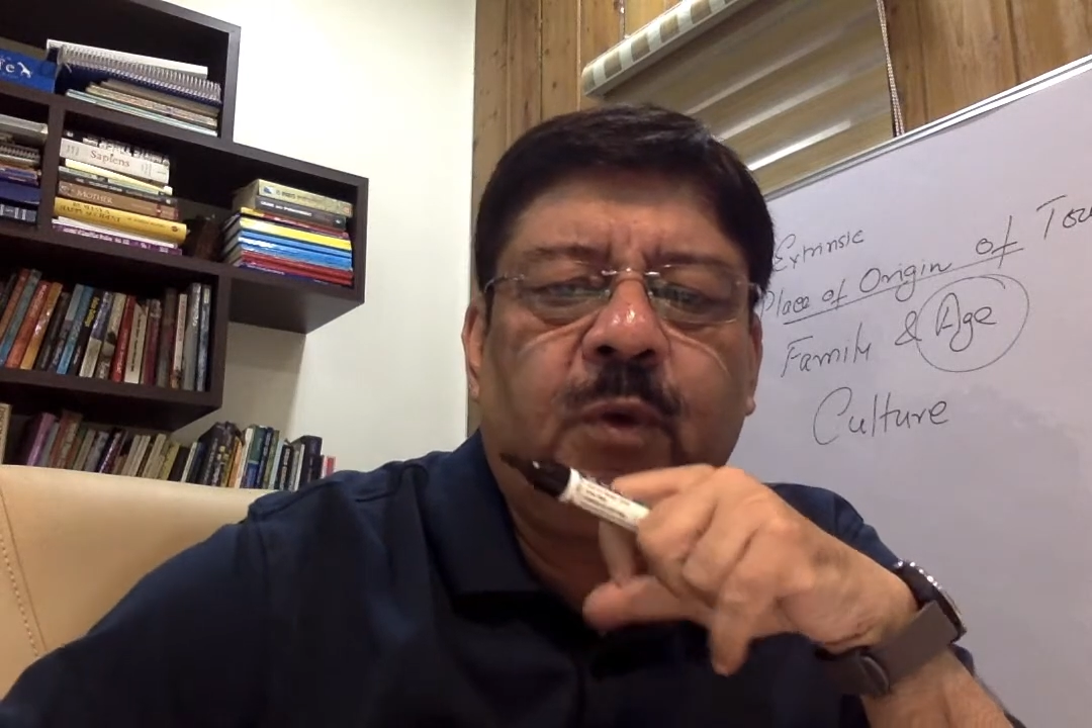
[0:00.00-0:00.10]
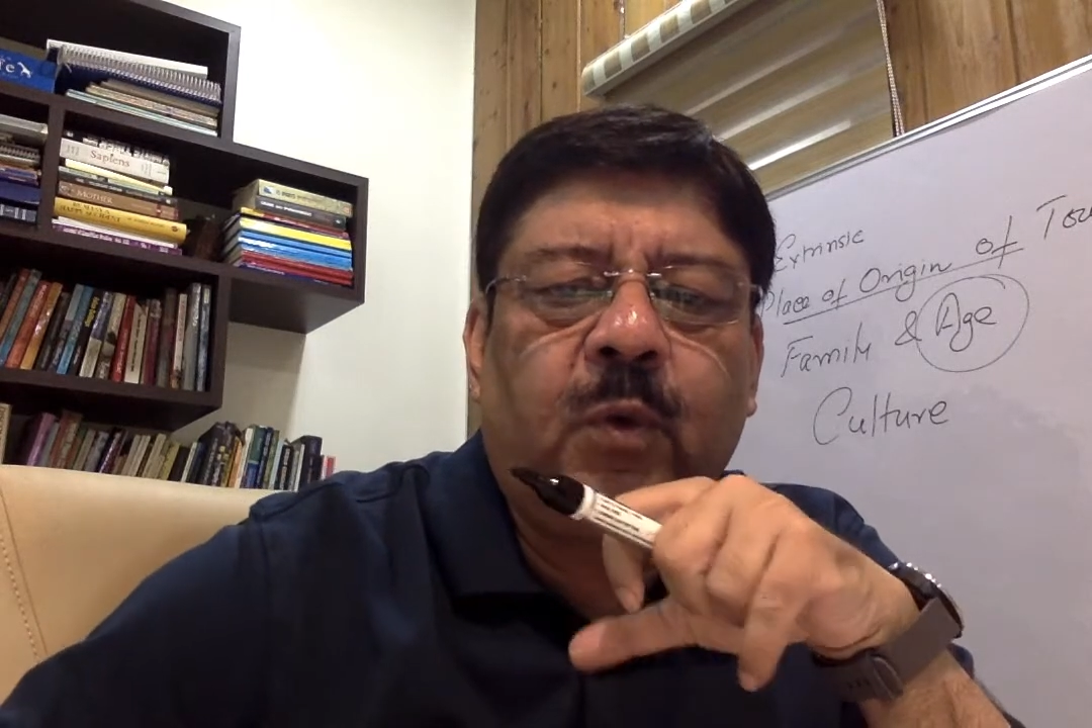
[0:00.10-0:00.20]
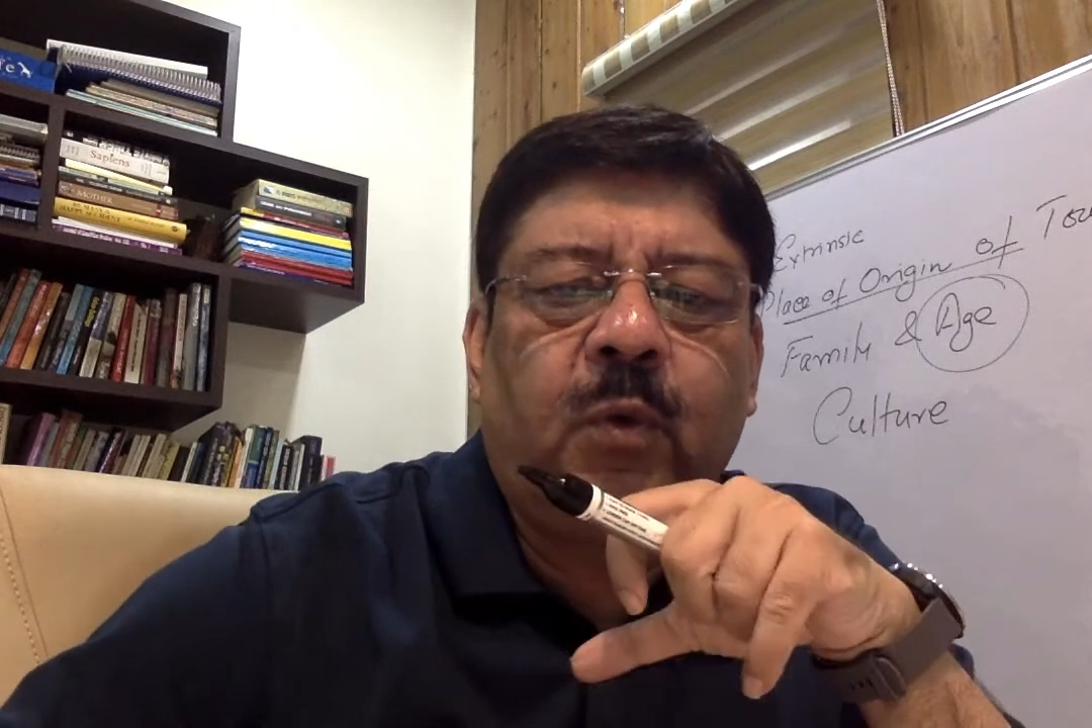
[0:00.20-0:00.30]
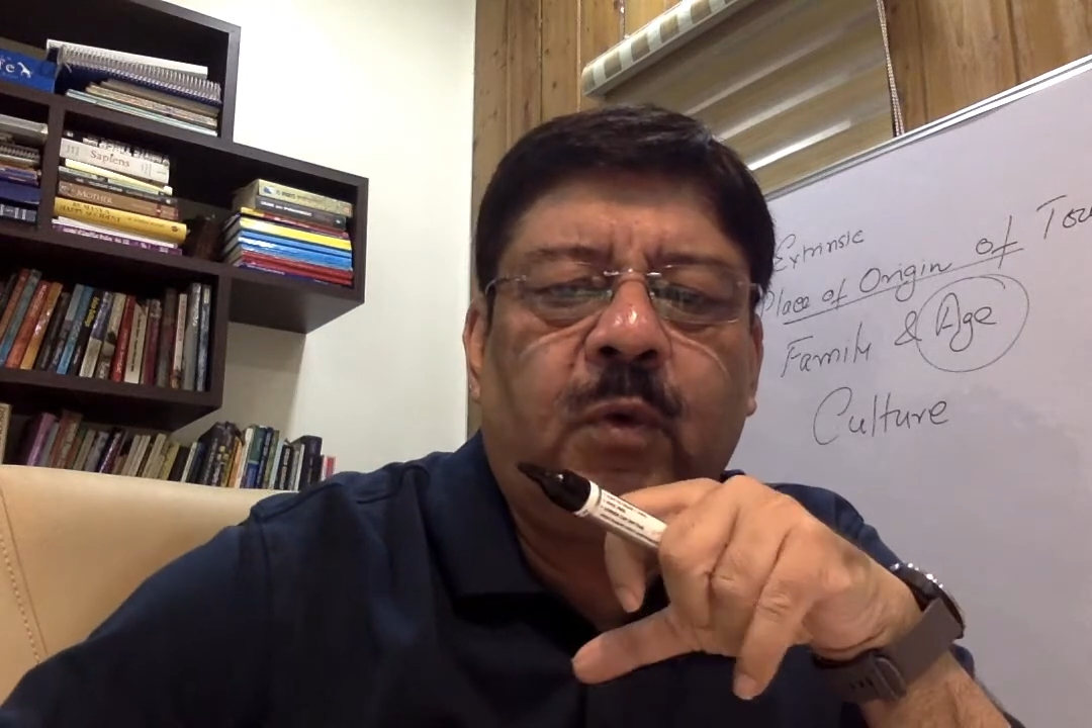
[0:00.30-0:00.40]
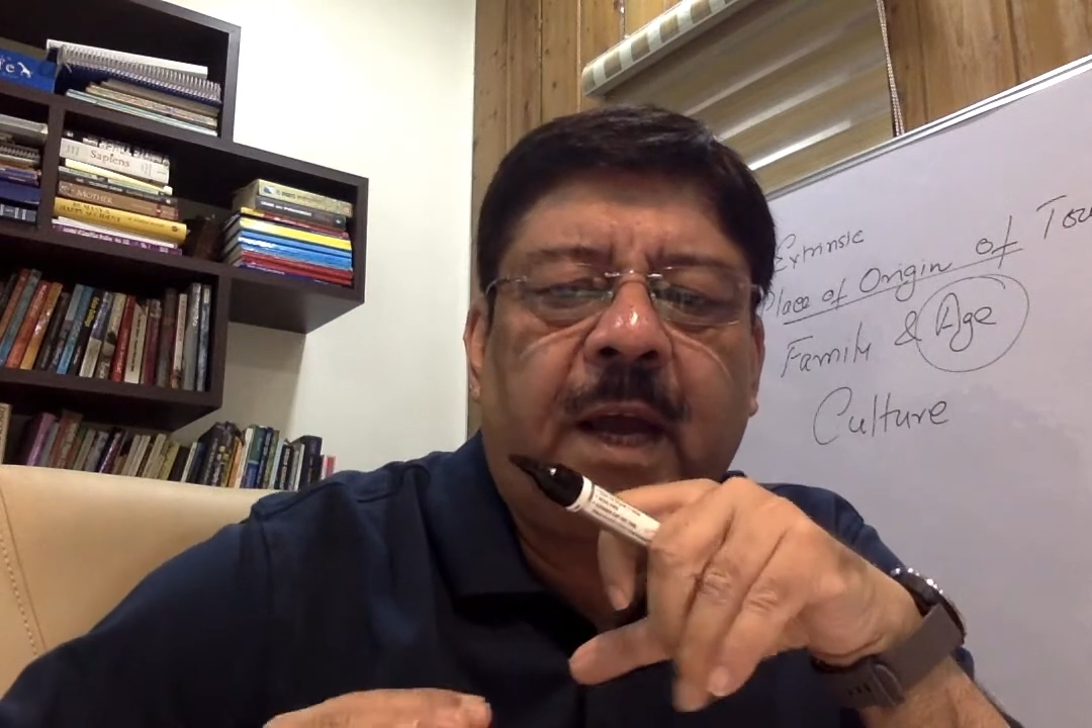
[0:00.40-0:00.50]

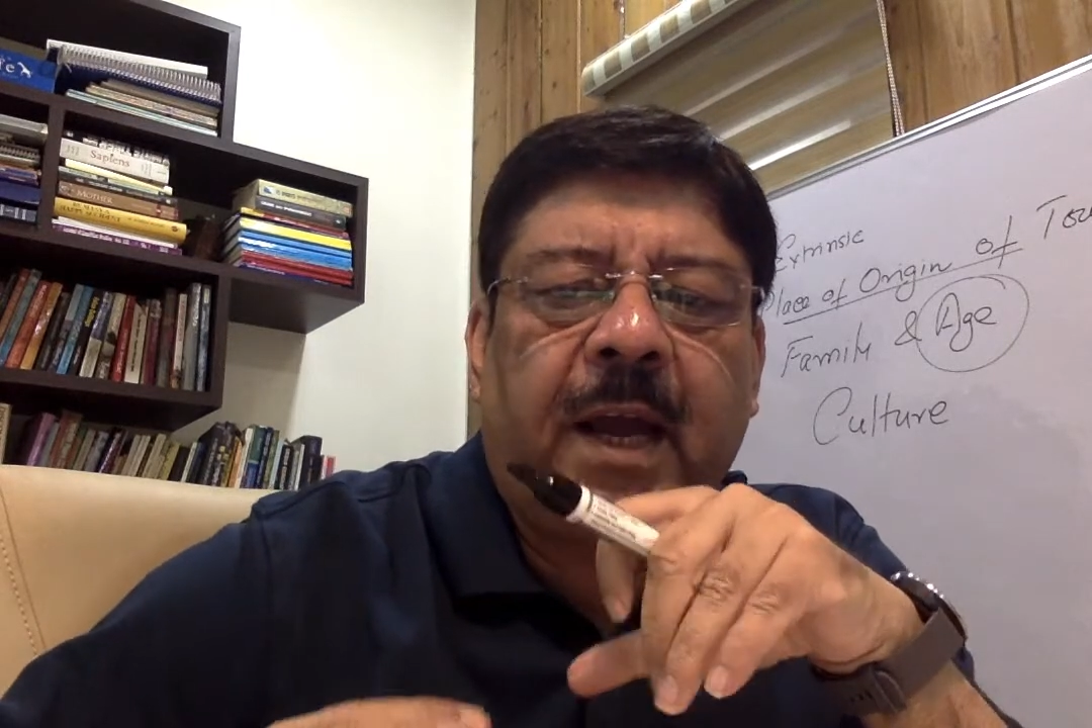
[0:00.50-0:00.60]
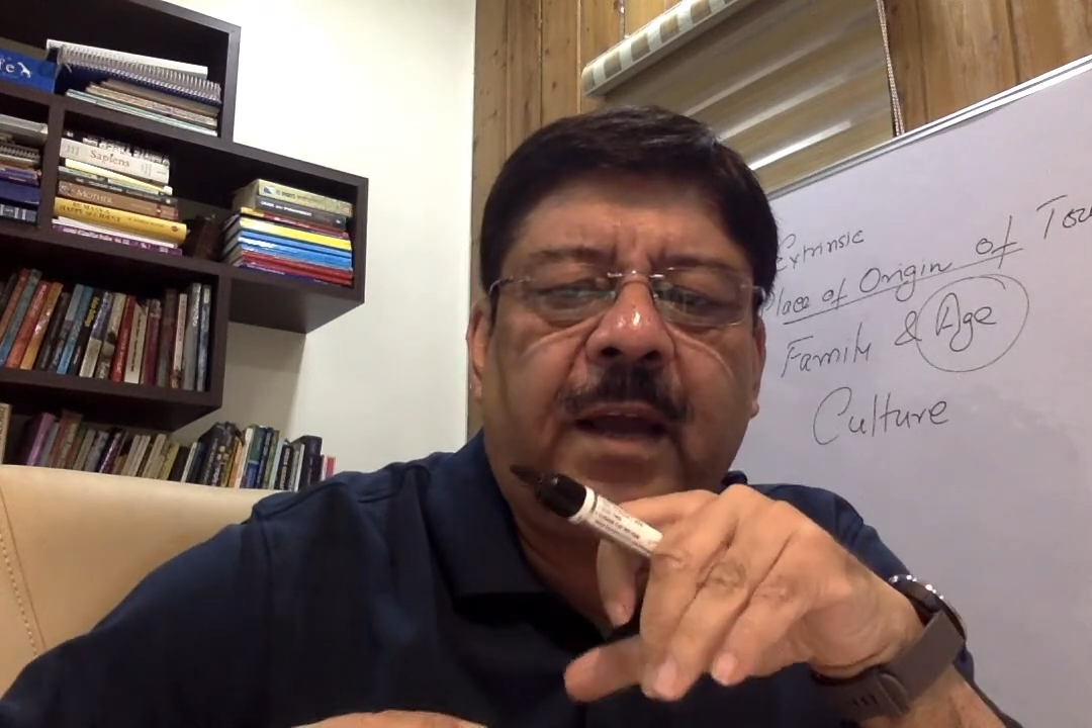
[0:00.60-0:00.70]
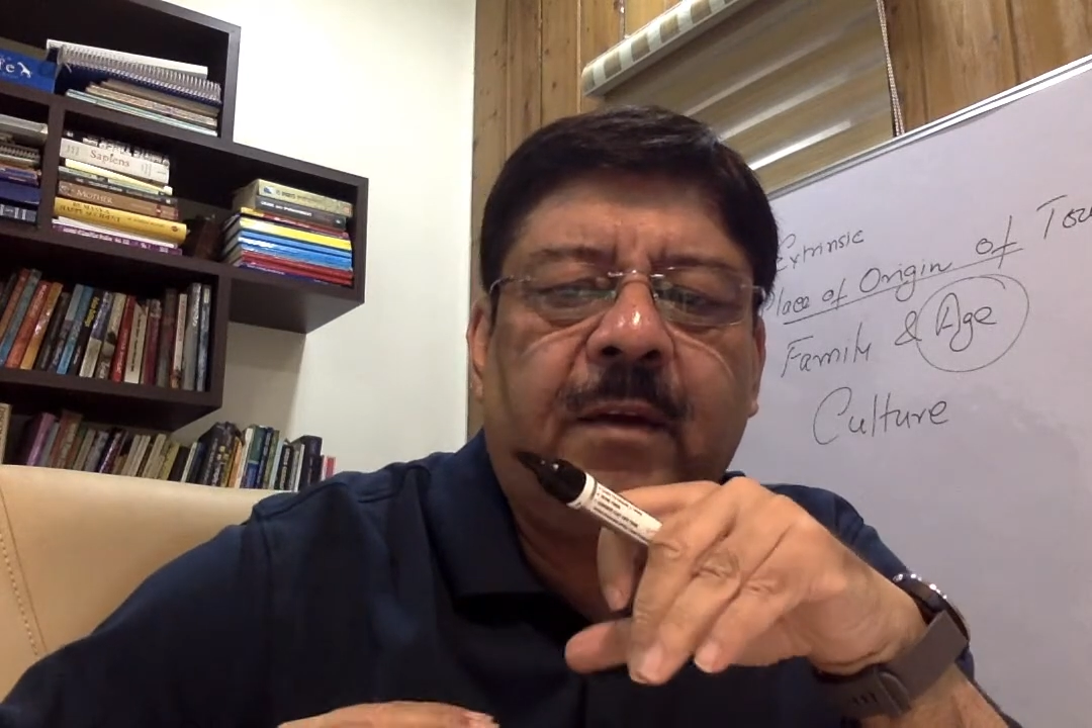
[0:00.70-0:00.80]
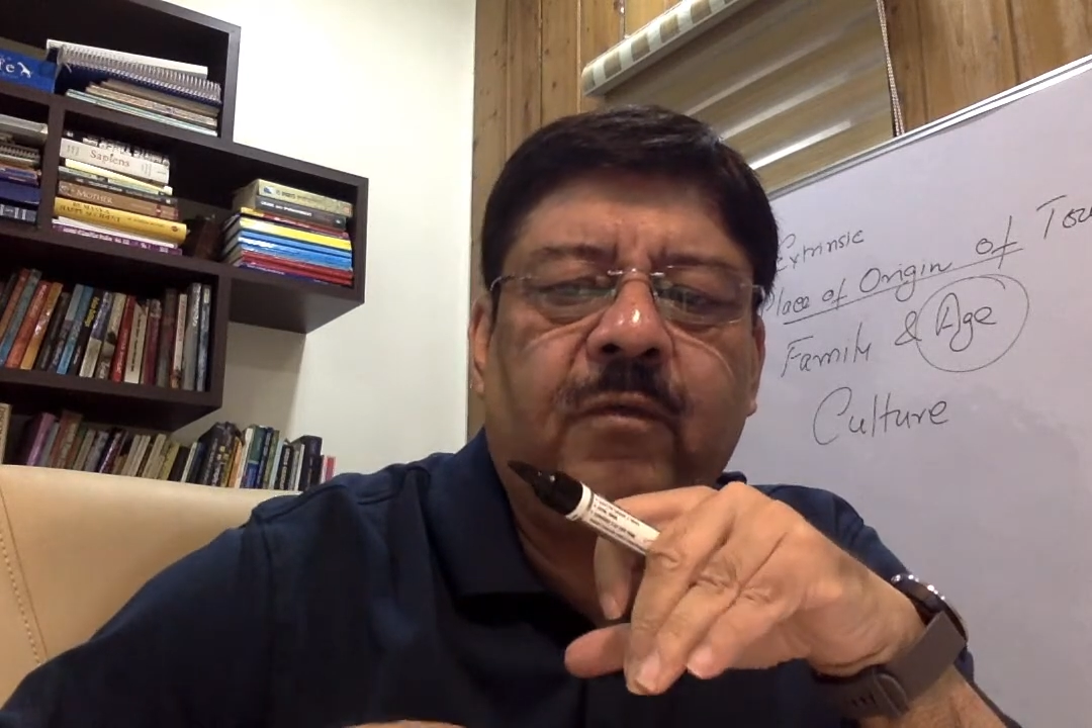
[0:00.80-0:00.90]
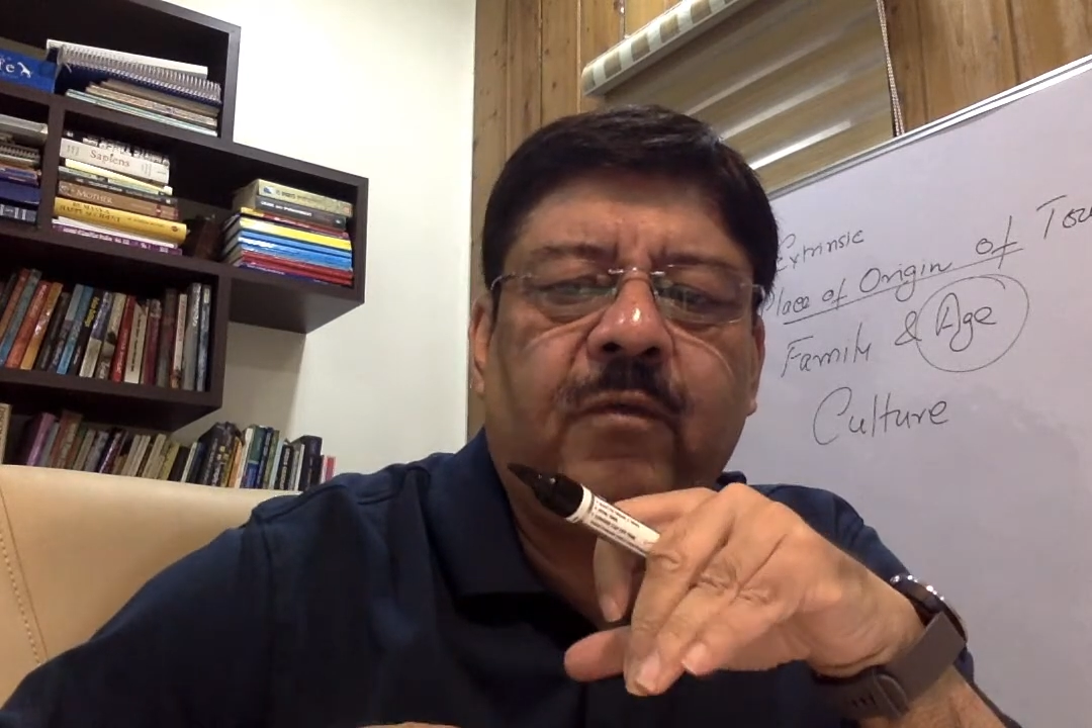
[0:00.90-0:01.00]
you die in